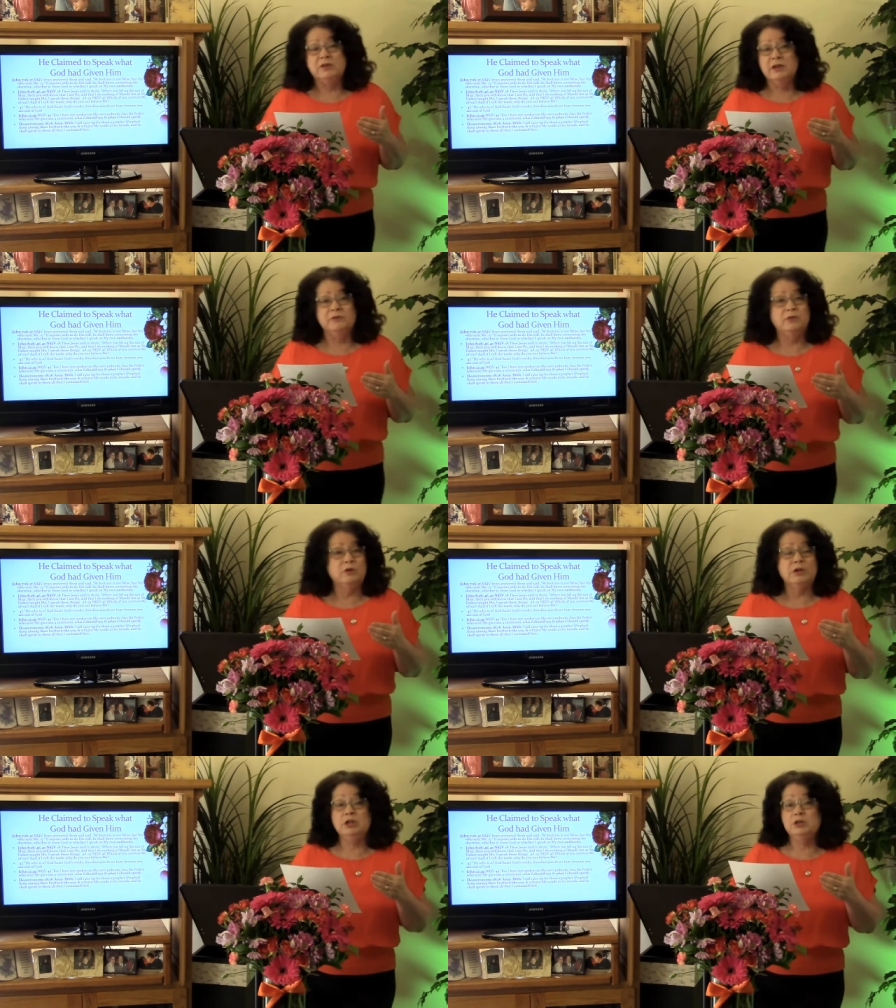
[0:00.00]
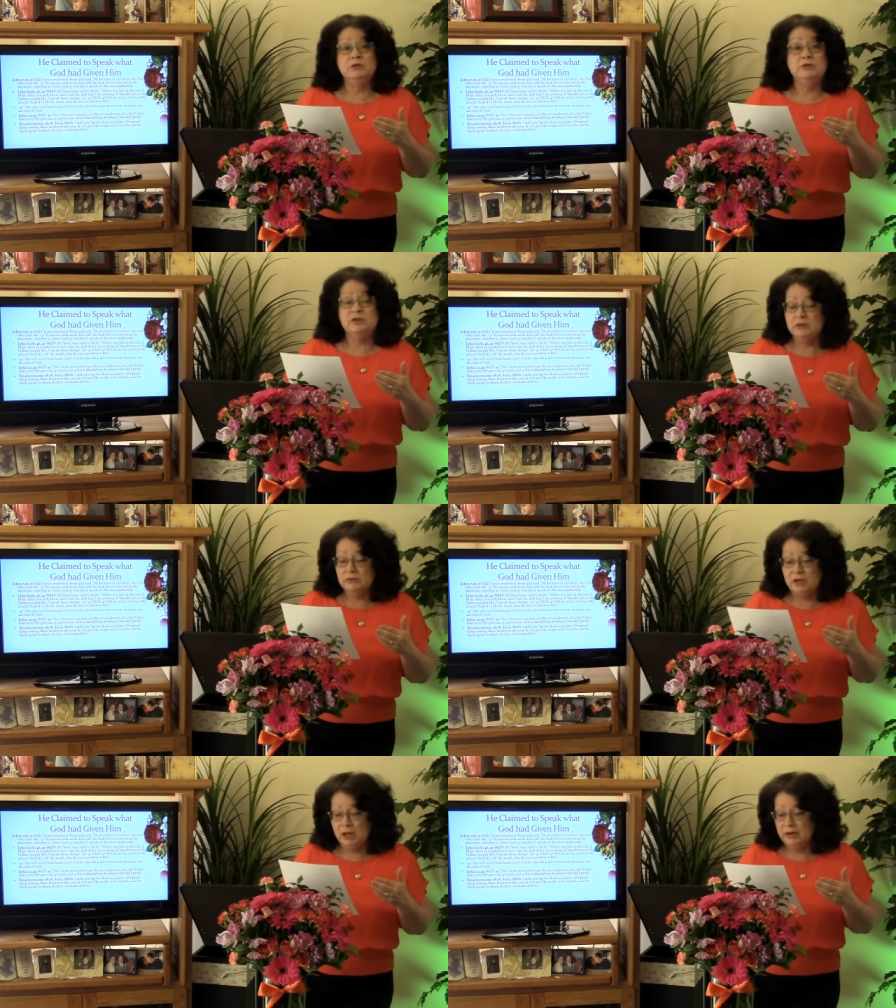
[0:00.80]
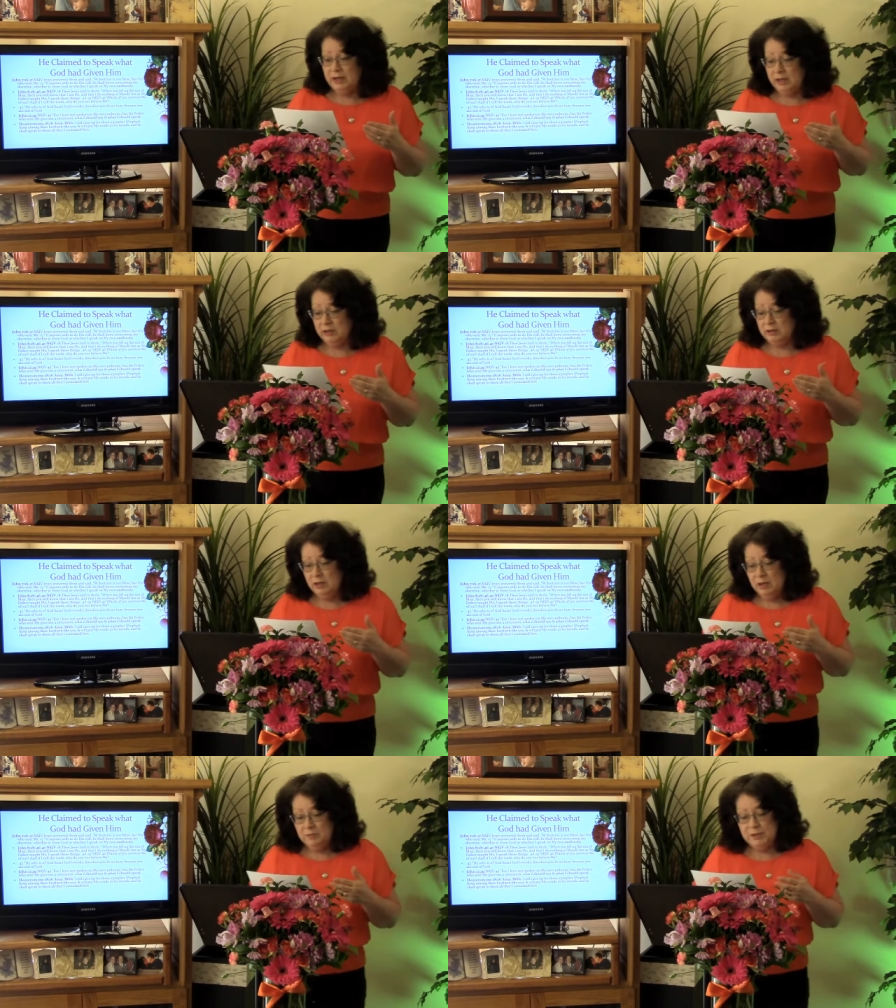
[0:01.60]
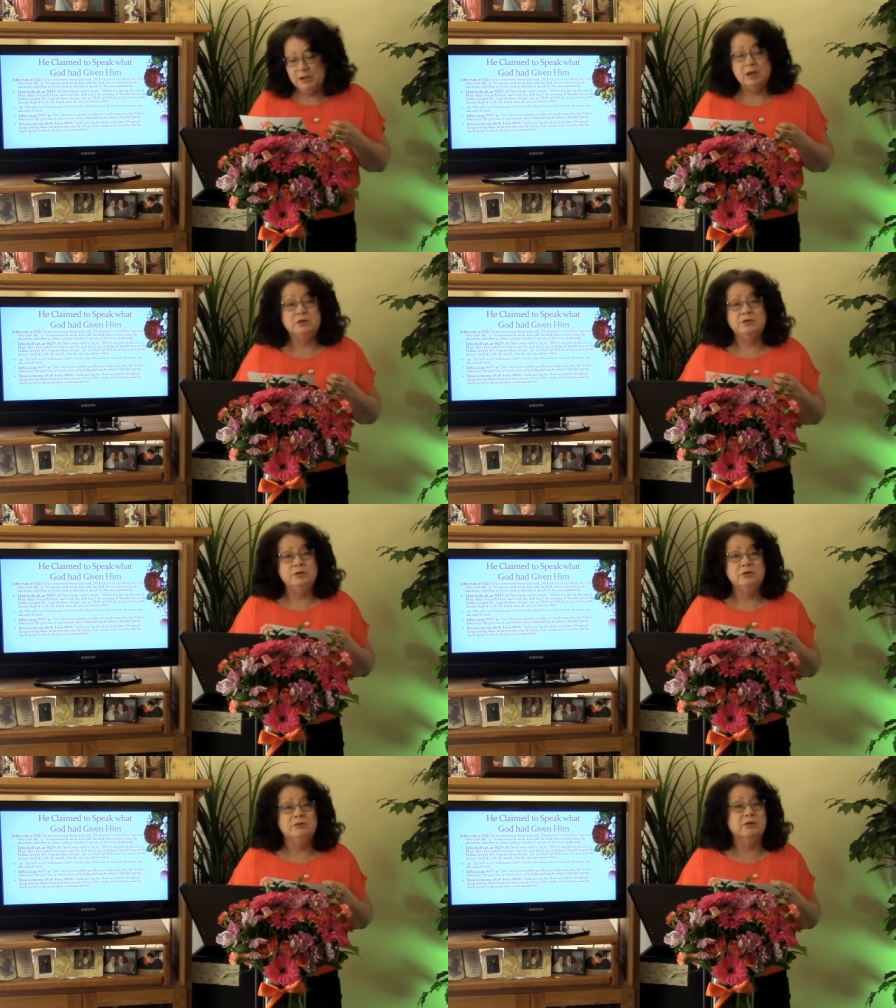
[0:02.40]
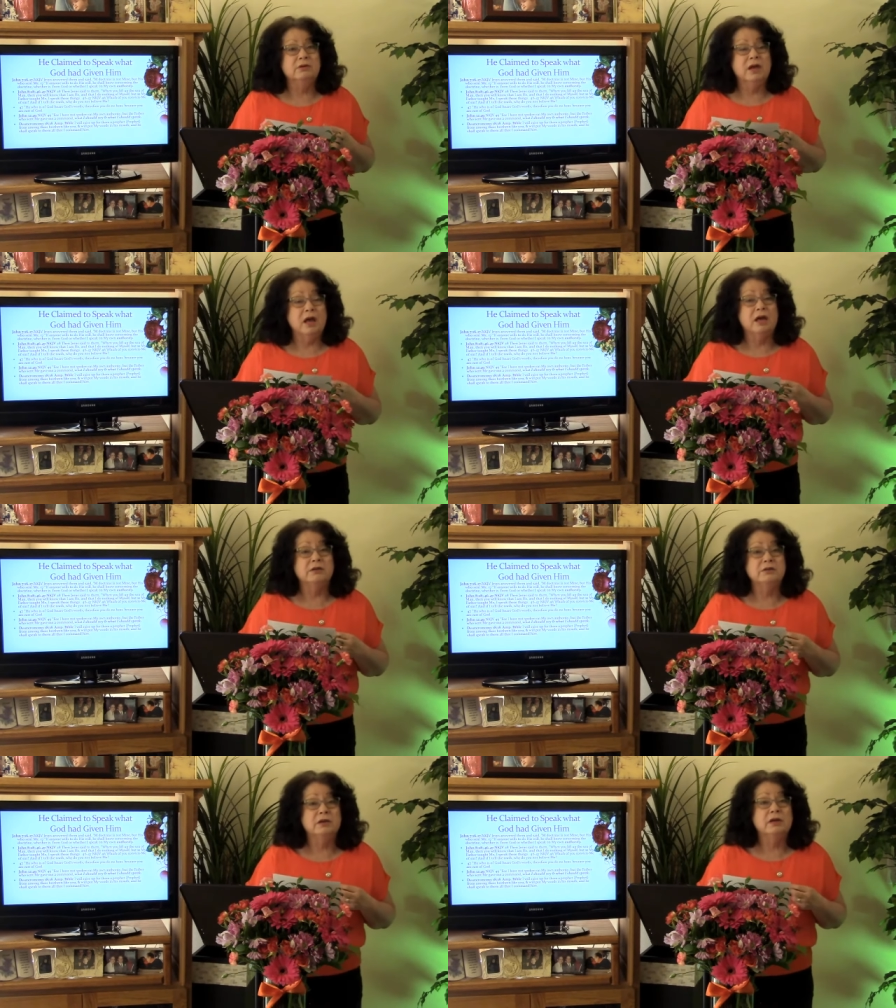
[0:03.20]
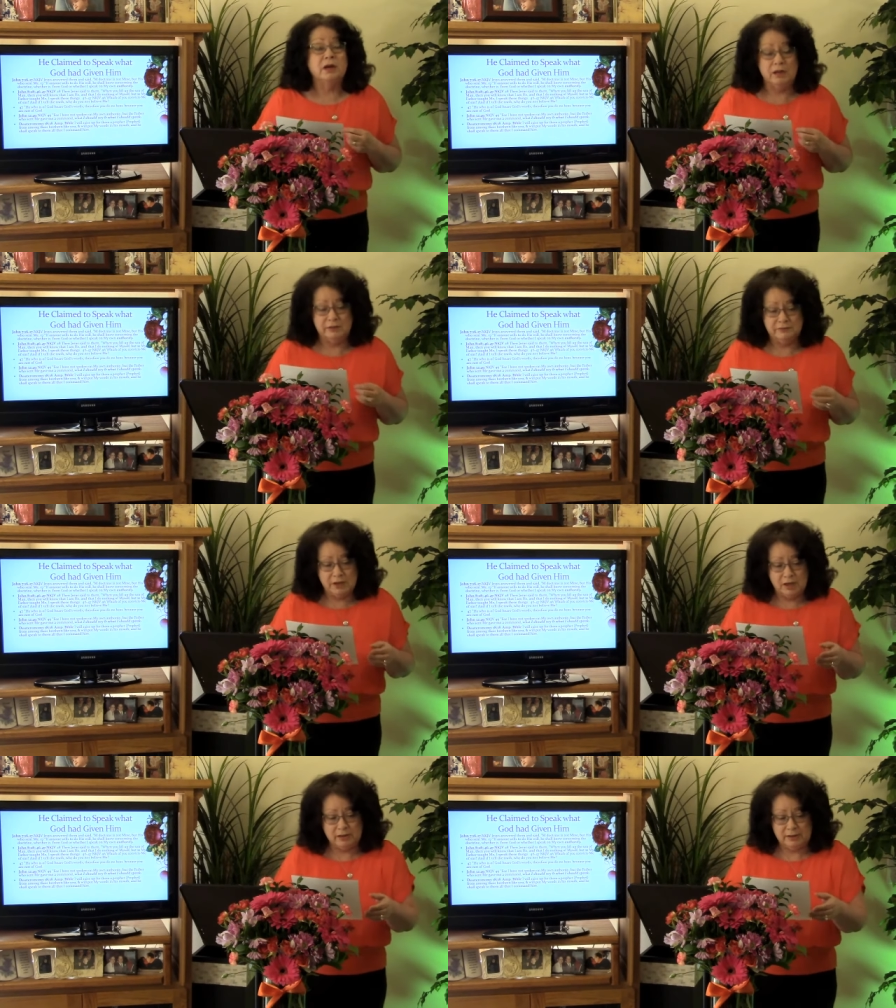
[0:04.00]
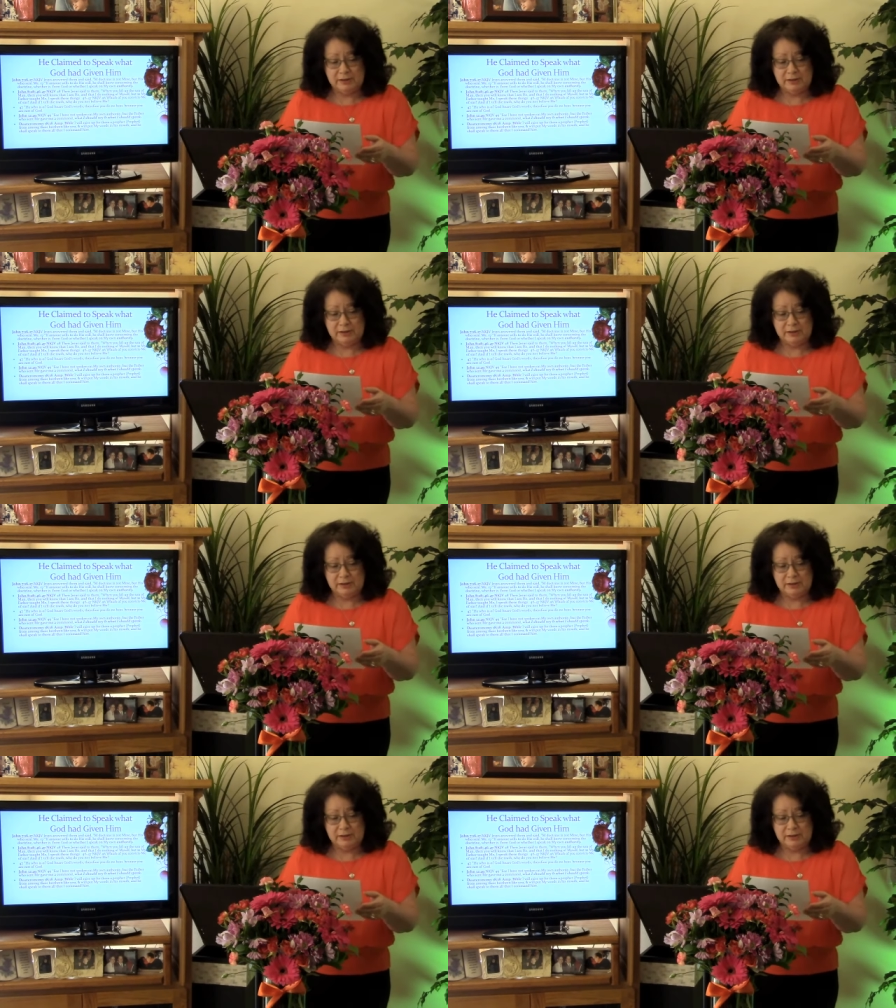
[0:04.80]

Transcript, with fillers: Therefore, you do not hear because you are not of God.